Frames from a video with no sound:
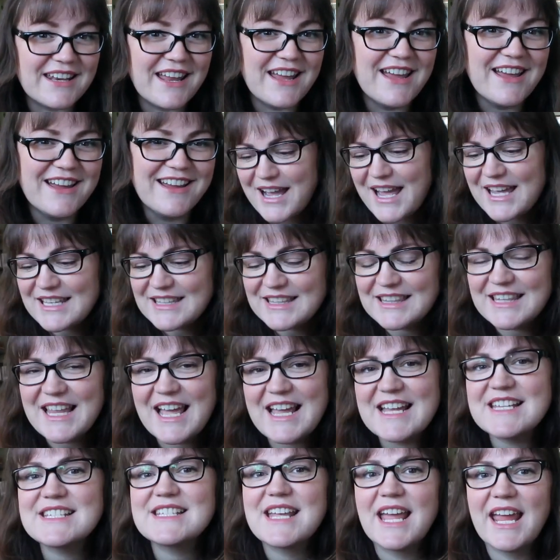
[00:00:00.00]
I had
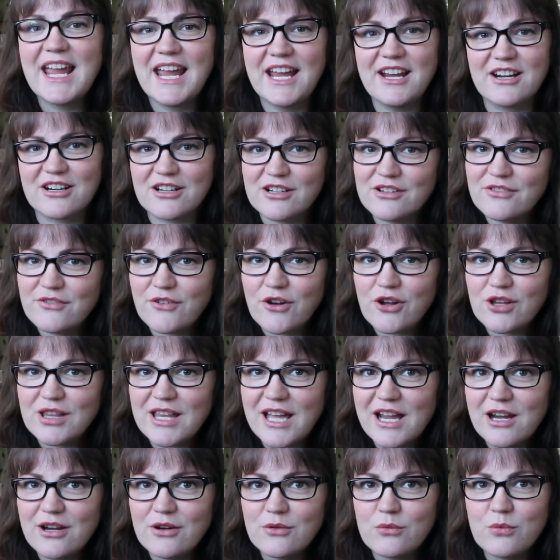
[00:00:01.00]
less hair
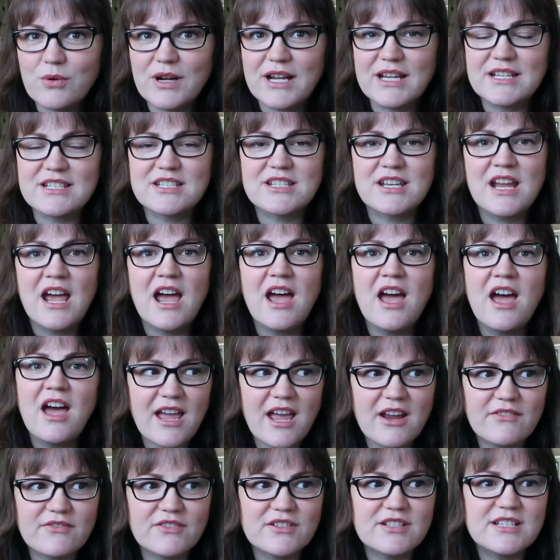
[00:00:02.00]
fallout, which
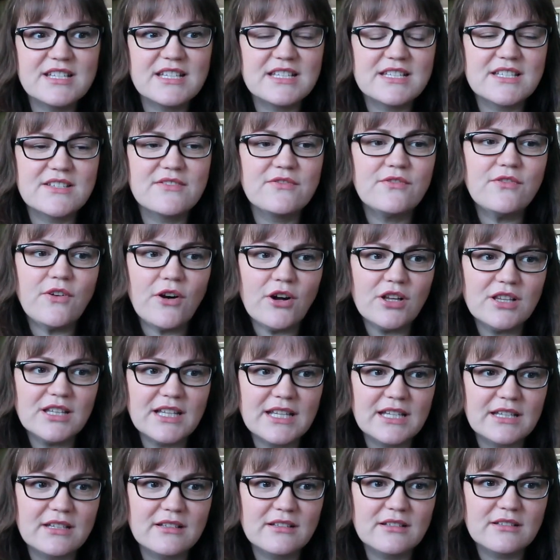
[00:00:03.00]
ever since
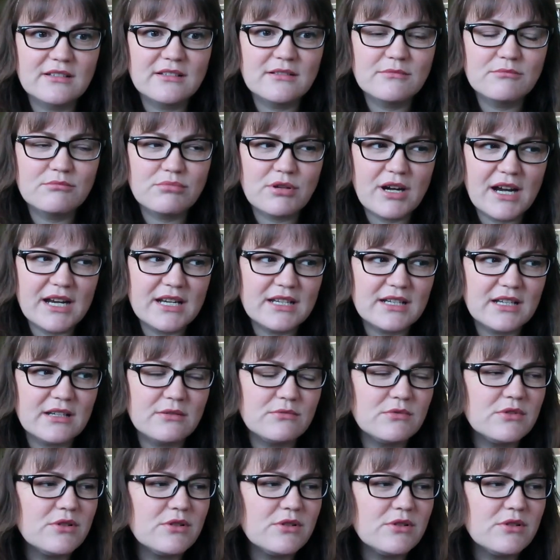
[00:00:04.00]
falling pregnant,